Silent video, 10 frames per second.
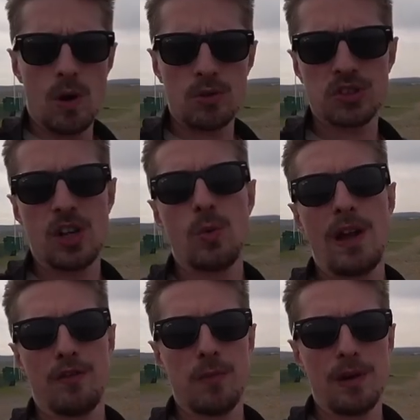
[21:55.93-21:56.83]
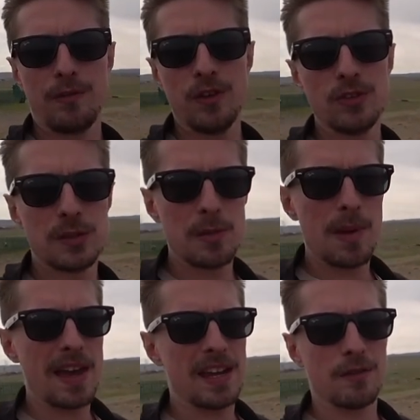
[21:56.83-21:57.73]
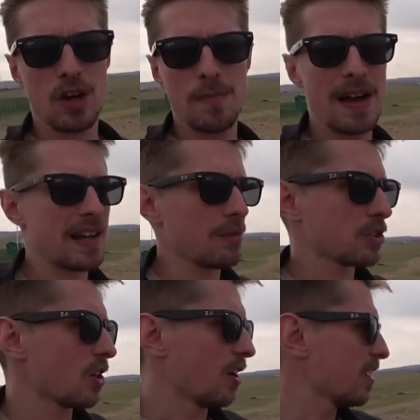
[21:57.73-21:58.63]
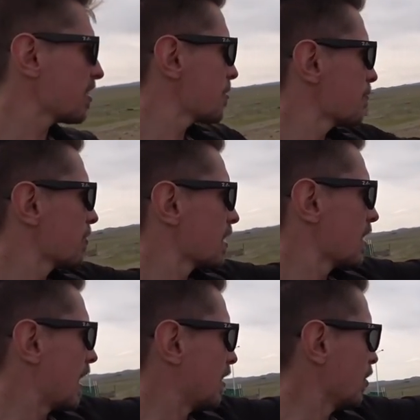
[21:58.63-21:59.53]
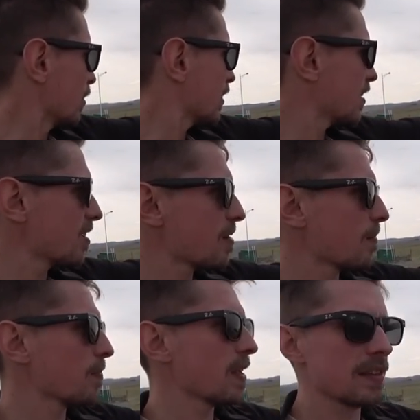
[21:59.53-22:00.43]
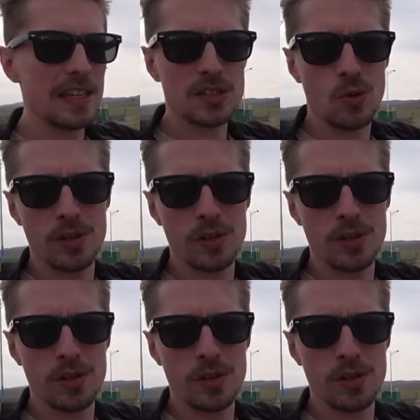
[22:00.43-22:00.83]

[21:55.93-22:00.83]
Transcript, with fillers: Whilst I wait for my food to be made, I've come back outside and look, these are all